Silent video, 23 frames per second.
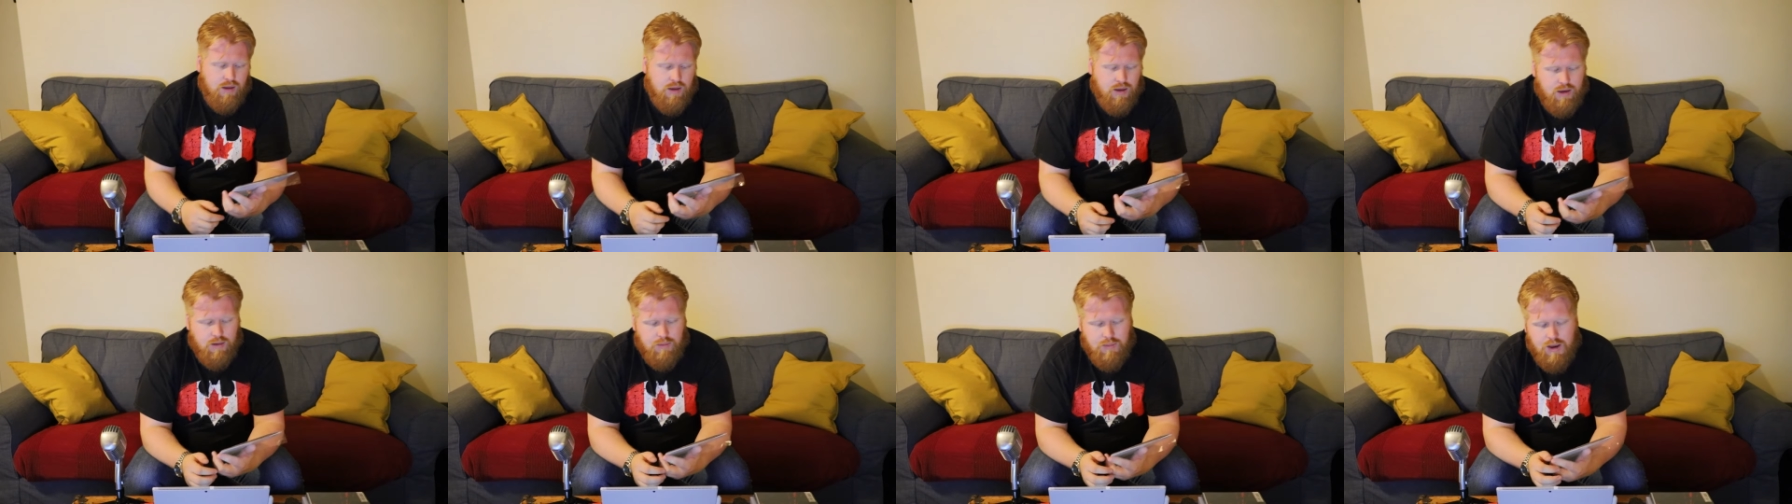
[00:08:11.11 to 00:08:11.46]

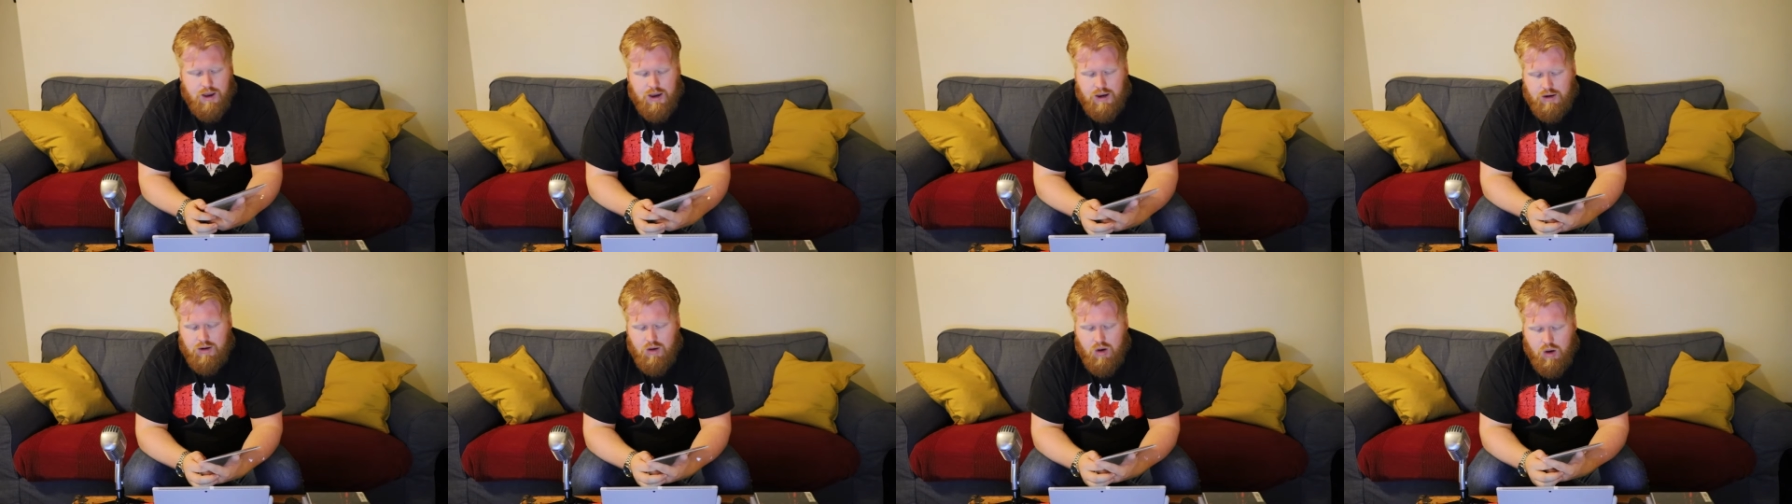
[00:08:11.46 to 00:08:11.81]
uh,
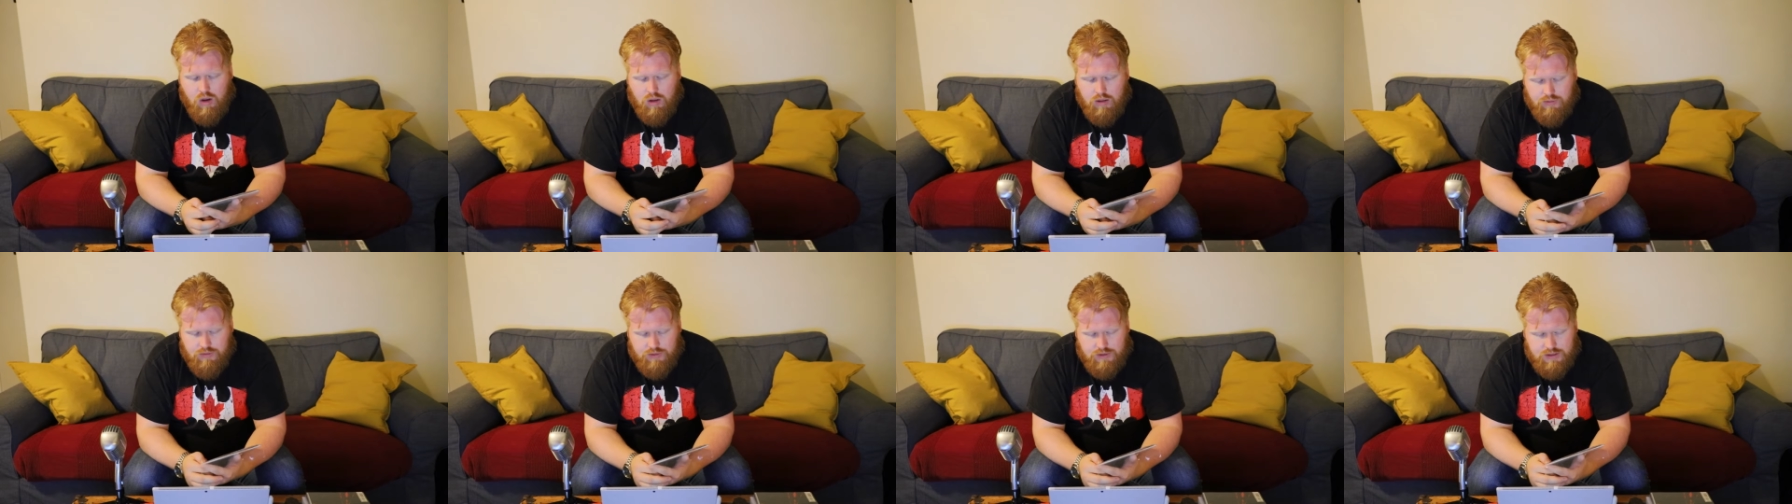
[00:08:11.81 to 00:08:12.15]
behind
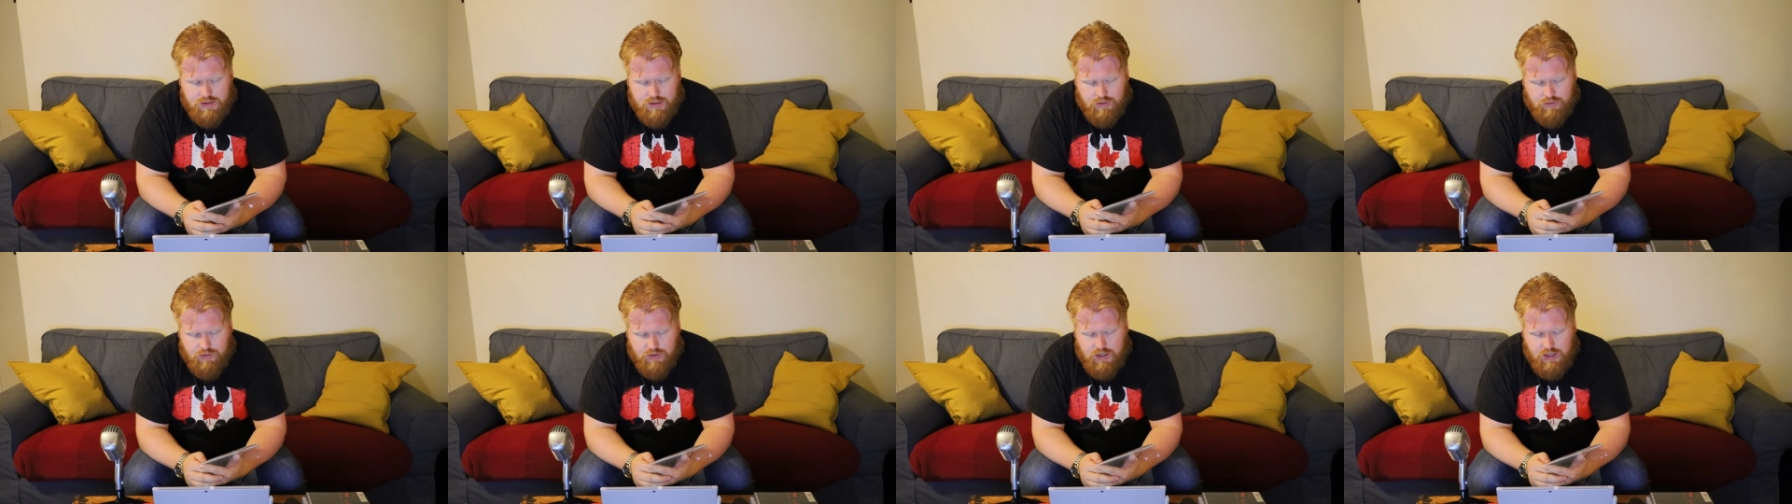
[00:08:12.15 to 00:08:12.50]
all of
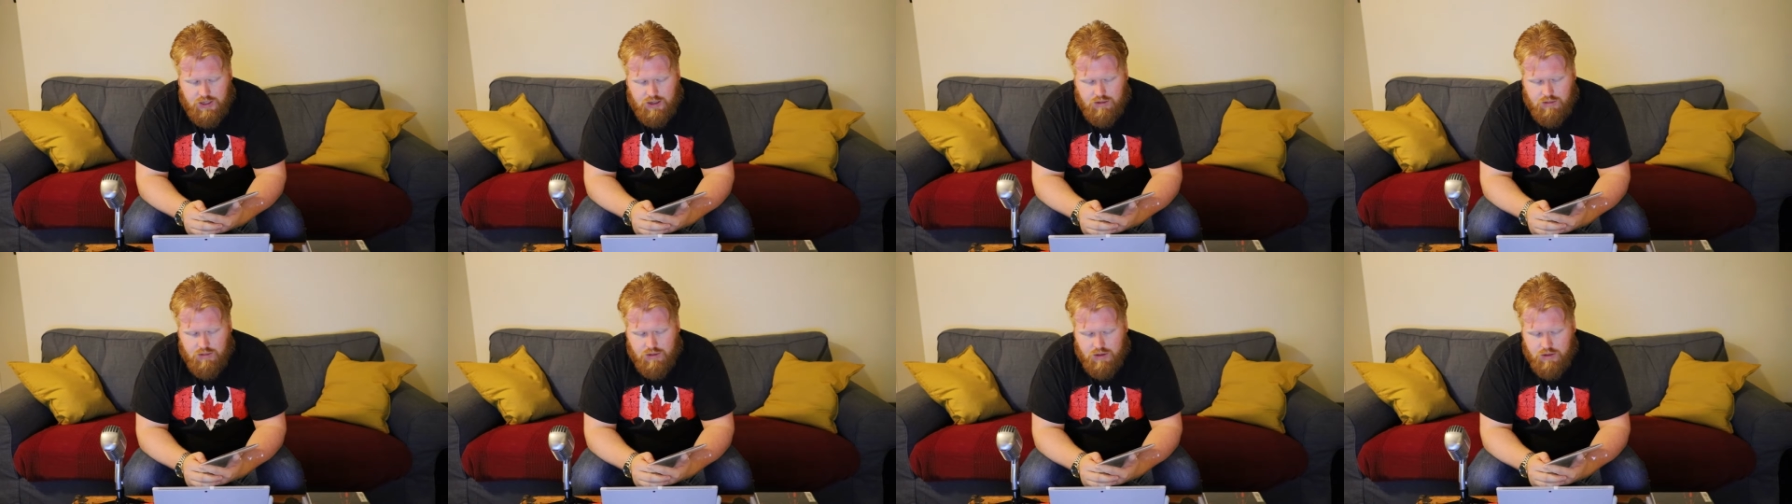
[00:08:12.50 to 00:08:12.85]
these different
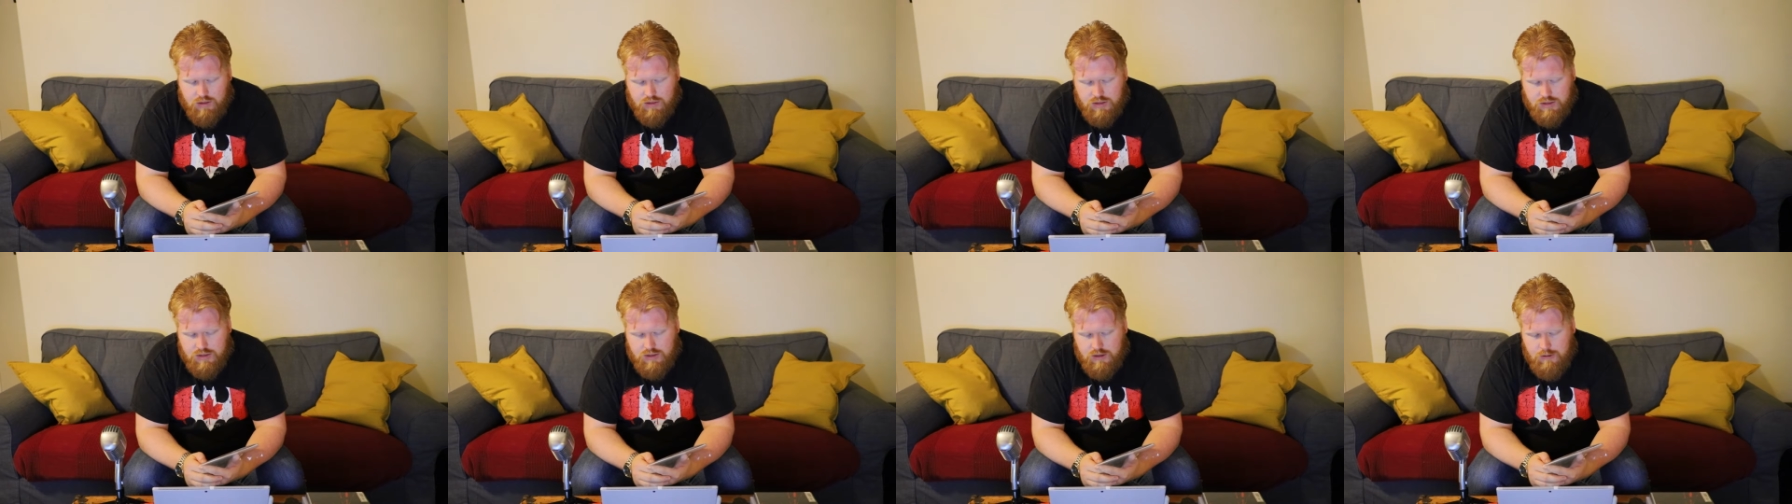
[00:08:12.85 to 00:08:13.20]

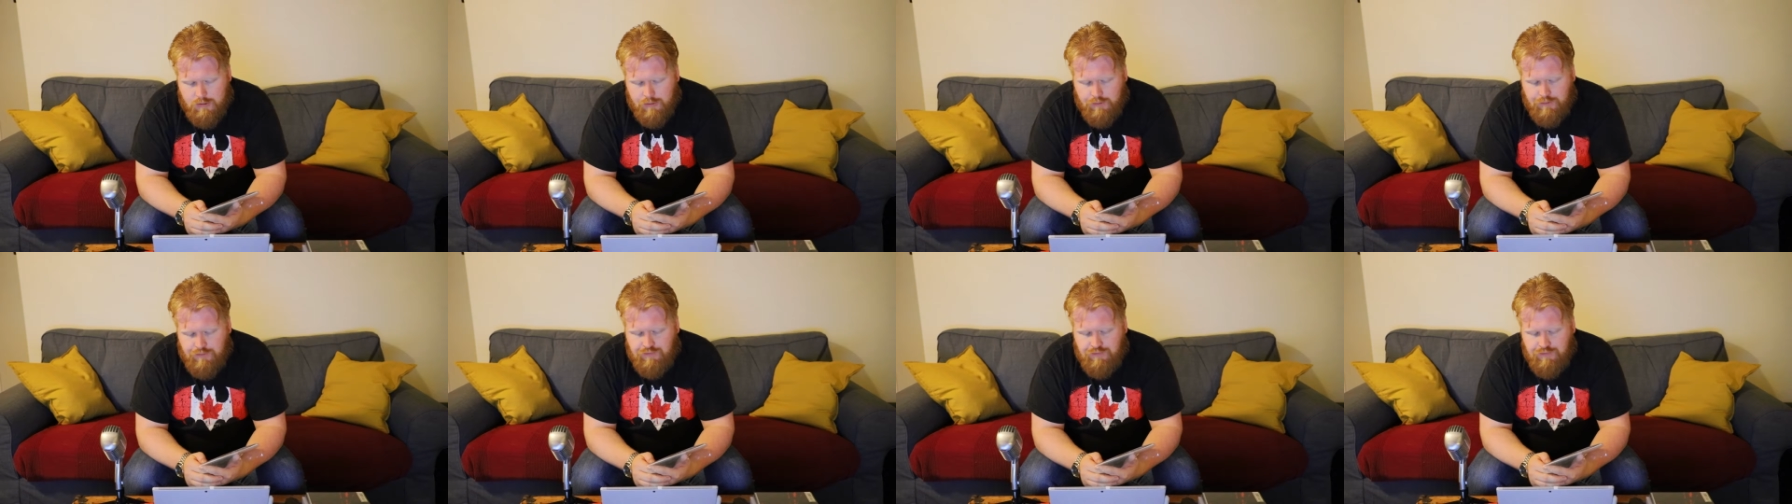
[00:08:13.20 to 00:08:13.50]
heroes,